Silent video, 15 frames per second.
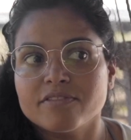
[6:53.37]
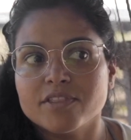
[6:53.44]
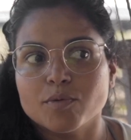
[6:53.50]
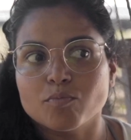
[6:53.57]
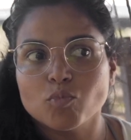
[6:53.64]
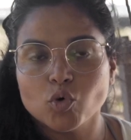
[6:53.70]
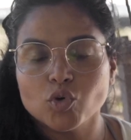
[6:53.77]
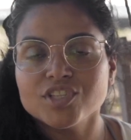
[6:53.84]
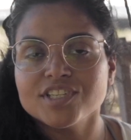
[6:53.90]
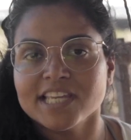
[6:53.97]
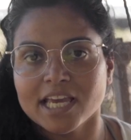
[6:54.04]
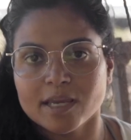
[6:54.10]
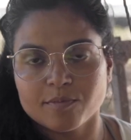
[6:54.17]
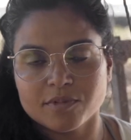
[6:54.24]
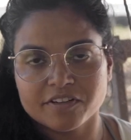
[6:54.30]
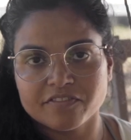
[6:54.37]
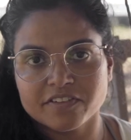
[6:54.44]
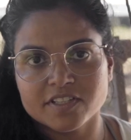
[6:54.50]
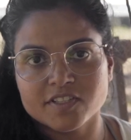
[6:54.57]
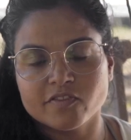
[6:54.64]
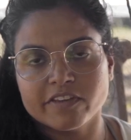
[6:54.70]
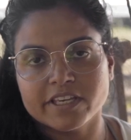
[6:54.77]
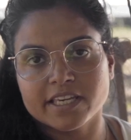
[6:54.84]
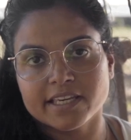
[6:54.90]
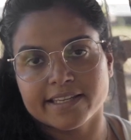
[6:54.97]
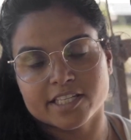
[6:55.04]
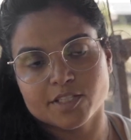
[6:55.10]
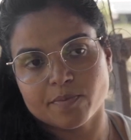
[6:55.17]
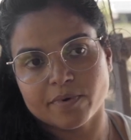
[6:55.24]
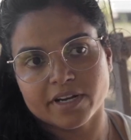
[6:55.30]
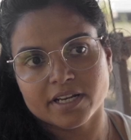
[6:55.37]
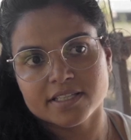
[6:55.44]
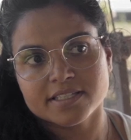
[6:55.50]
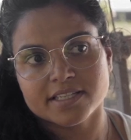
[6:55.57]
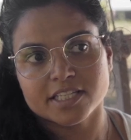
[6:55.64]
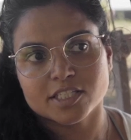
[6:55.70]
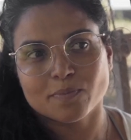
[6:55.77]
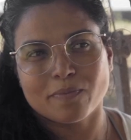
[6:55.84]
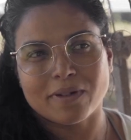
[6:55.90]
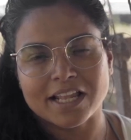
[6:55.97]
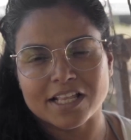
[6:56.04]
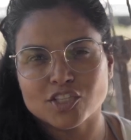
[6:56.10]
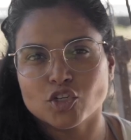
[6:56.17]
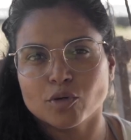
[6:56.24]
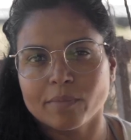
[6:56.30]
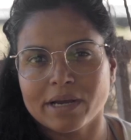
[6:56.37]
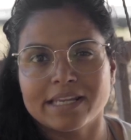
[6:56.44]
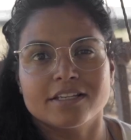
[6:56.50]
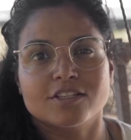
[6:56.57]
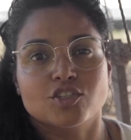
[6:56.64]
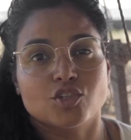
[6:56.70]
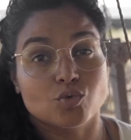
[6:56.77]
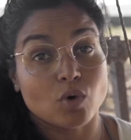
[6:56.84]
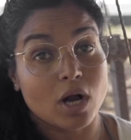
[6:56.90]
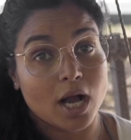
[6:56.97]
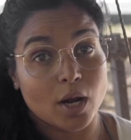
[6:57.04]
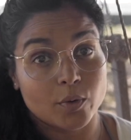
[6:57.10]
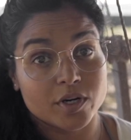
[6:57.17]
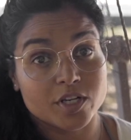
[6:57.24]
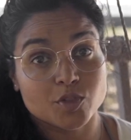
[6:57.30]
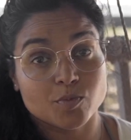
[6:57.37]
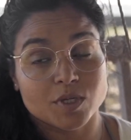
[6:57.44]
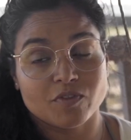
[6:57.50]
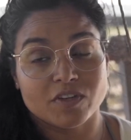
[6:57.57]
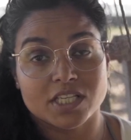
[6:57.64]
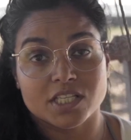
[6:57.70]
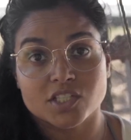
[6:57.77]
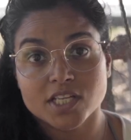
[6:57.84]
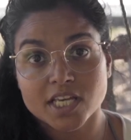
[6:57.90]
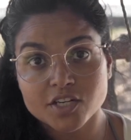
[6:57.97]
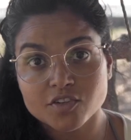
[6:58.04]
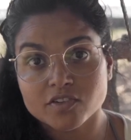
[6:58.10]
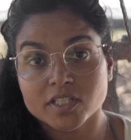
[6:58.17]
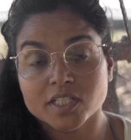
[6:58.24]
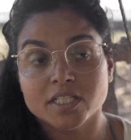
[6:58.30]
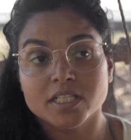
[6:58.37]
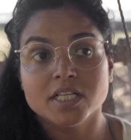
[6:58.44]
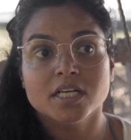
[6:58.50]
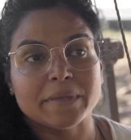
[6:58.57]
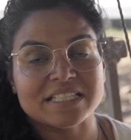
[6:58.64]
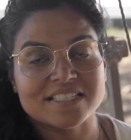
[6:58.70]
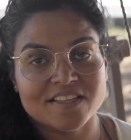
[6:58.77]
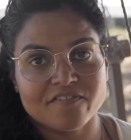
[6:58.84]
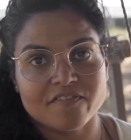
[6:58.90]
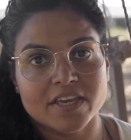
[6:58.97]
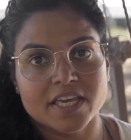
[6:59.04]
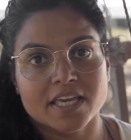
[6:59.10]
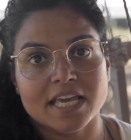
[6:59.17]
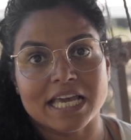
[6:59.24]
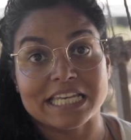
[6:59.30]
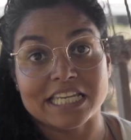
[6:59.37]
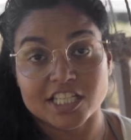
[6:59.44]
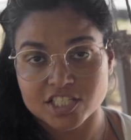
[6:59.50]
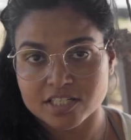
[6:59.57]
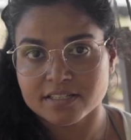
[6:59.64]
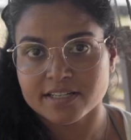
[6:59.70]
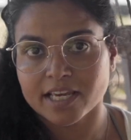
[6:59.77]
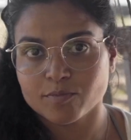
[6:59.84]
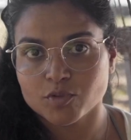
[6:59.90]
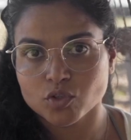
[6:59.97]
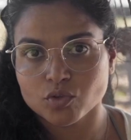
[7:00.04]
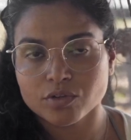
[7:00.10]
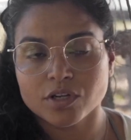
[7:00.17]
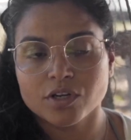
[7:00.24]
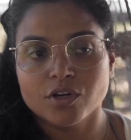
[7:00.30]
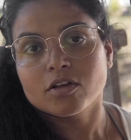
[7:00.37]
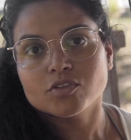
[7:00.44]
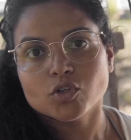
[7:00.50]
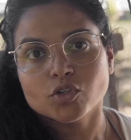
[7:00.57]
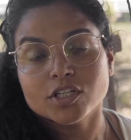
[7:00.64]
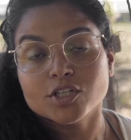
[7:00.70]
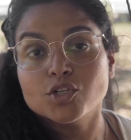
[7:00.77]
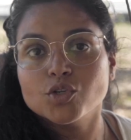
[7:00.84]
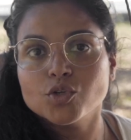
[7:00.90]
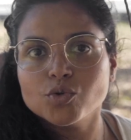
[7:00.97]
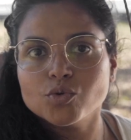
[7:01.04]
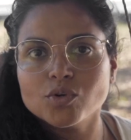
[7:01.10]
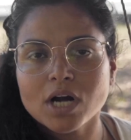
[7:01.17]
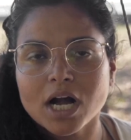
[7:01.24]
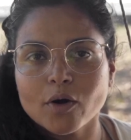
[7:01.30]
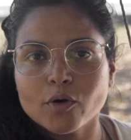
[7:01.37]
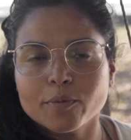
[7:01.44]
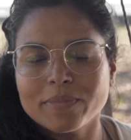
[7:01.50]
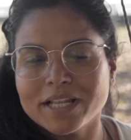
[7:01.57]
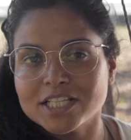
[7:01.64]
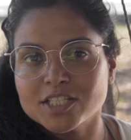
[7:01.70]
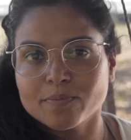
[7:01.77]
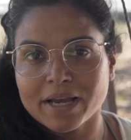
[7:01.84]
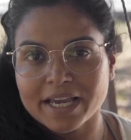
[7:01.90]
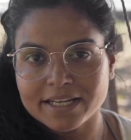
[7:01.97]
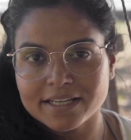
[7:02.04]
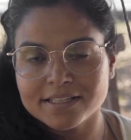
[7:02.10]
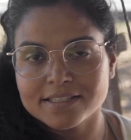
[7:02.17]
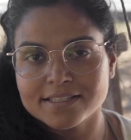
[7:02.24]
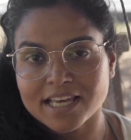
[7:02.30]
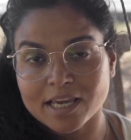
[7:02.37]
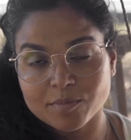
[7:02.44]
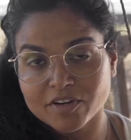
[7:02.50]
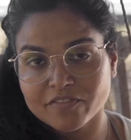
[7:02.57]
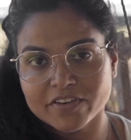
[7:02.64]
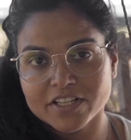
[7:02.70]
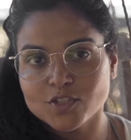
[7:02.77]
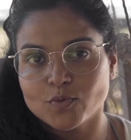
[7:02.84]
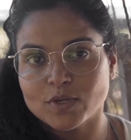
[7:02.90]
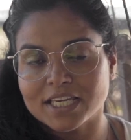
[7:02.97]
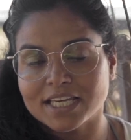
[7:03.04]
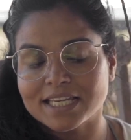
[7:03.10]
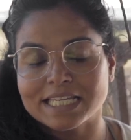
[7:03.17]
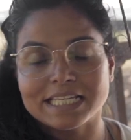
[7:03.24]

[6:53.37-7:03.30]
the most time difference we can experience is plus or minus two hours between Central, Pacific, and Eastern time zone. So the two hour plus minus time difference we can